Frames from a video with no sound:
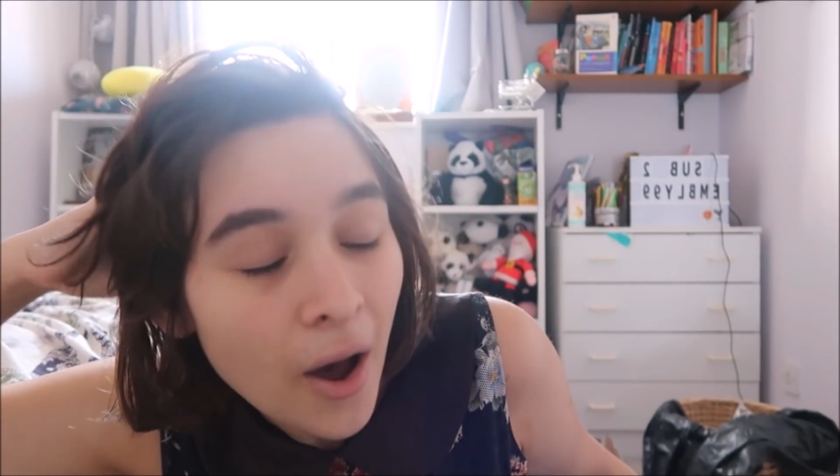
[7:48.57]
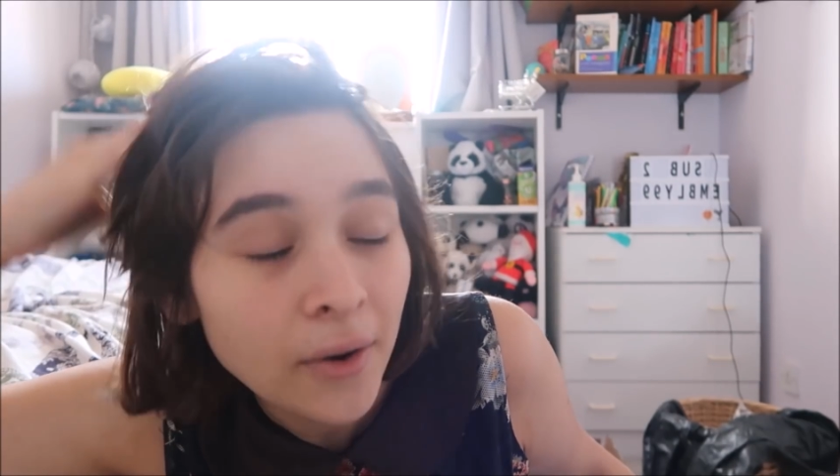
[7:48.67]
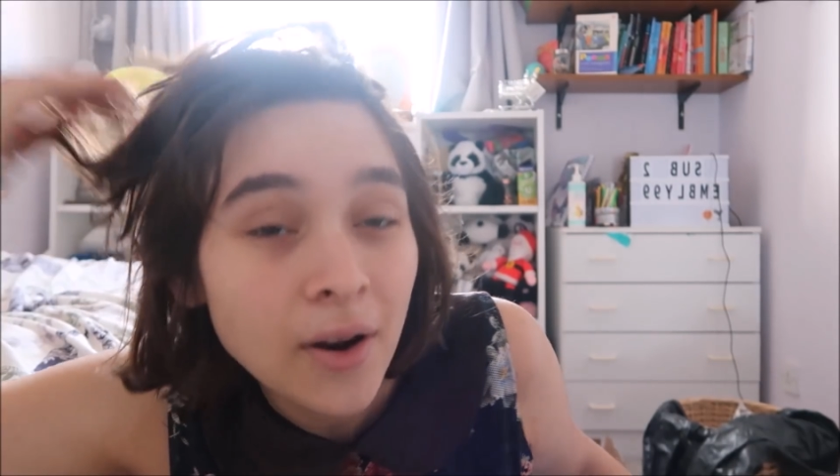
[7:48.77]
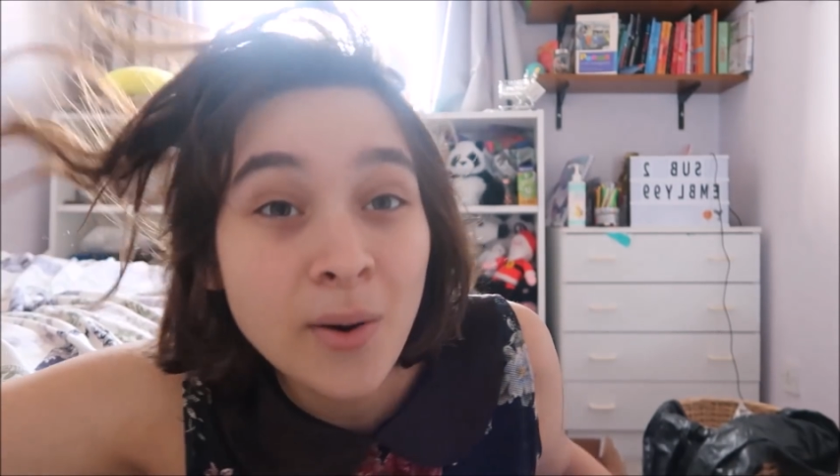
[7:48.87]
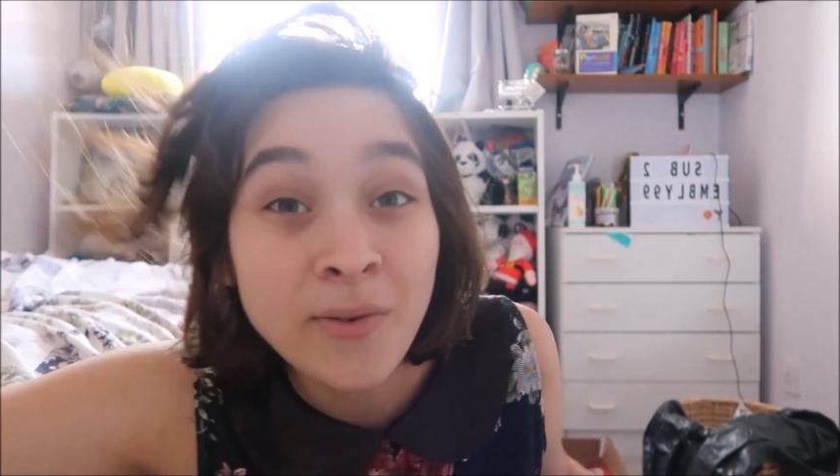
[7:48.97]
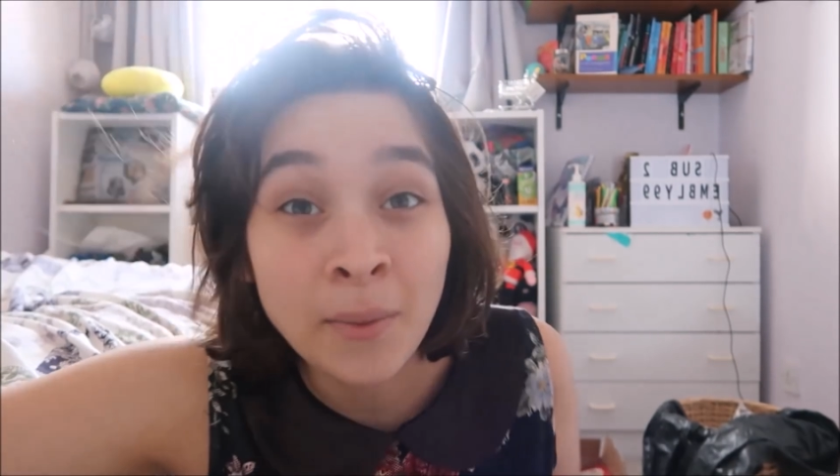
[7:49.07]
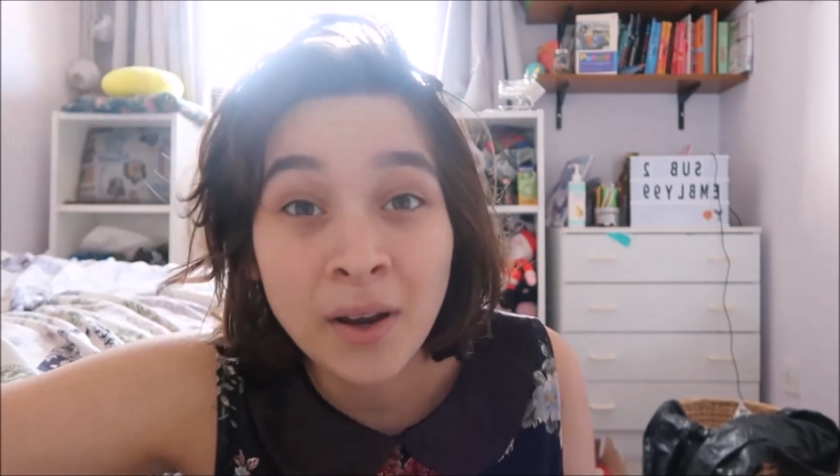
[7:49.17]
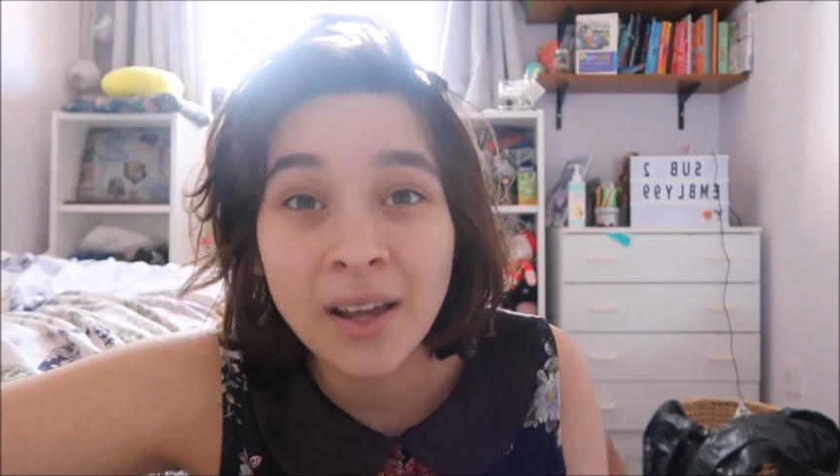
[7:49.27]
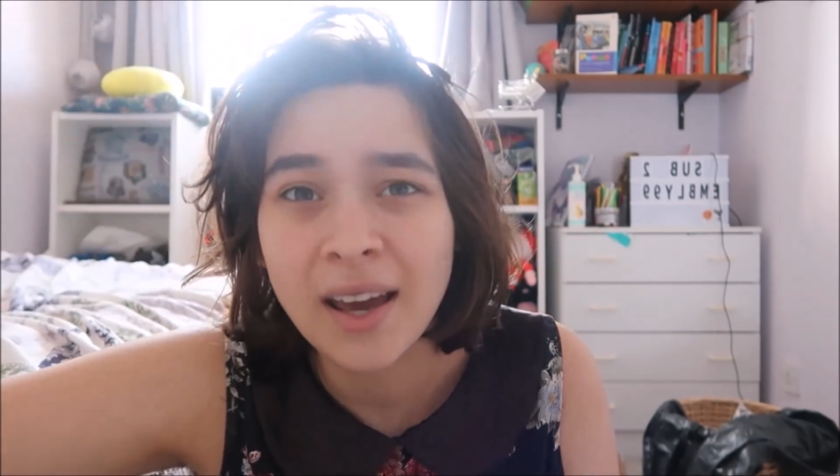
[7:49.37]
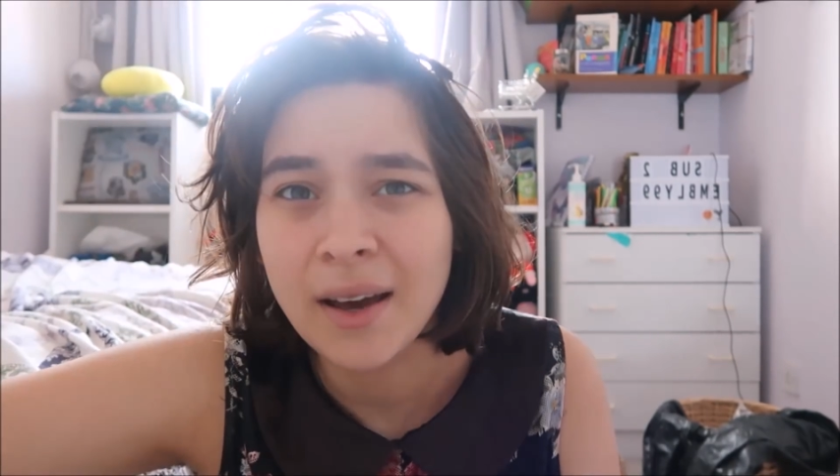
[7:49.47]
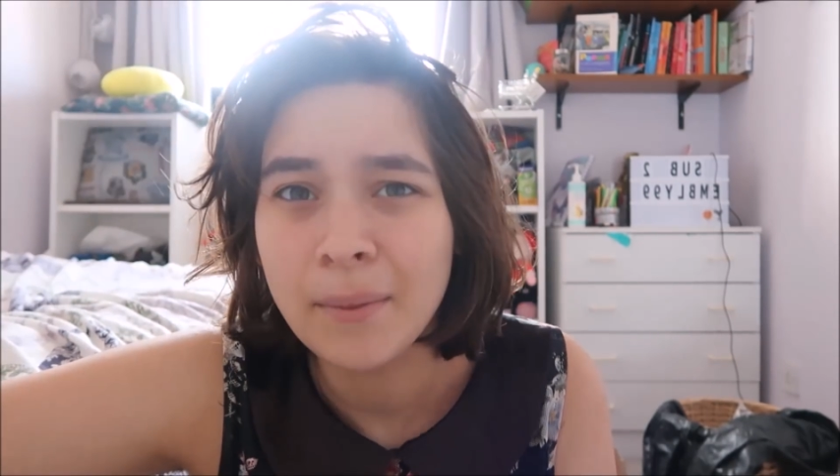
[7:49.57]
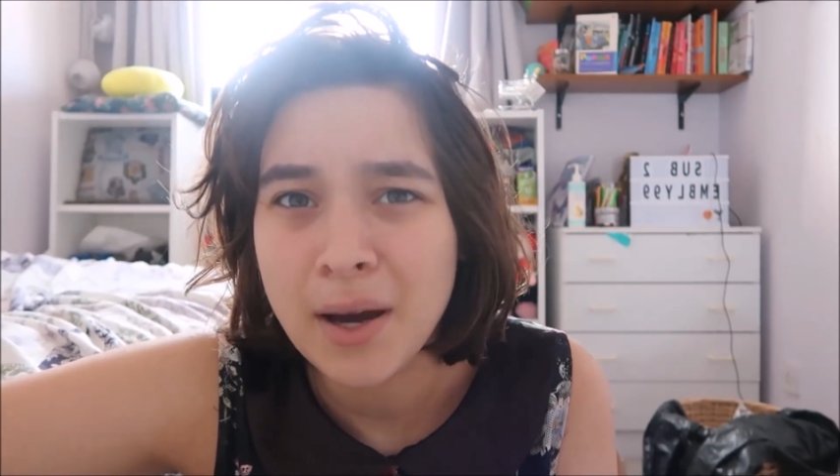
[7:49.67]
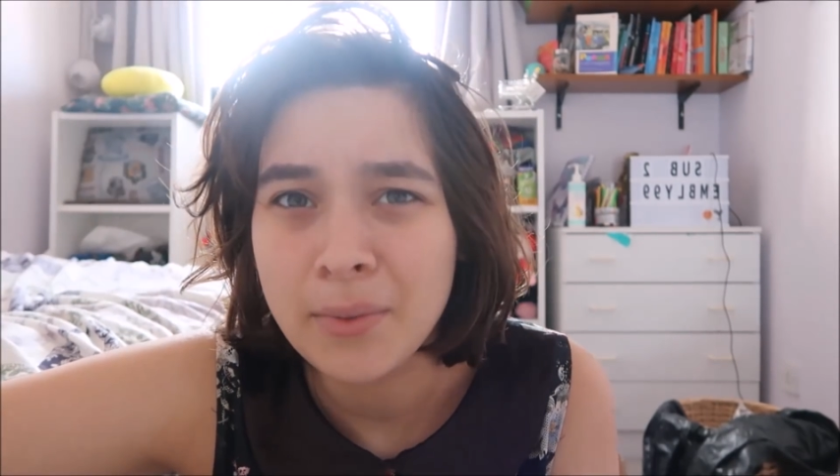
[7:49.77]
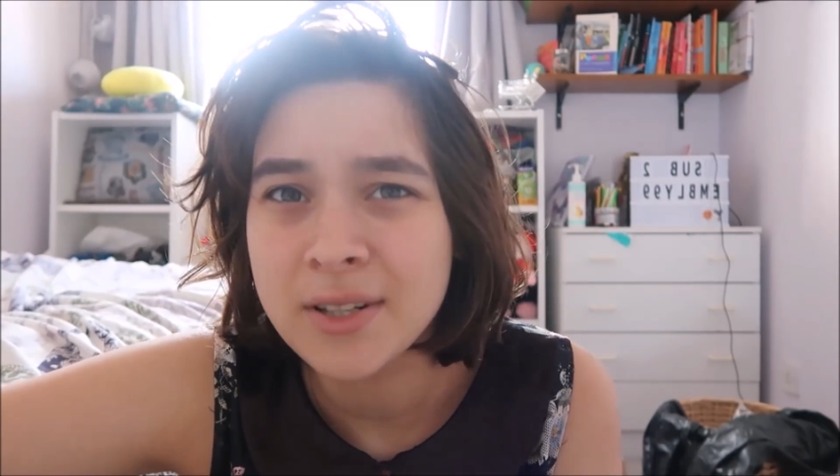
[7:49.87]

I don't know if I'm gonna be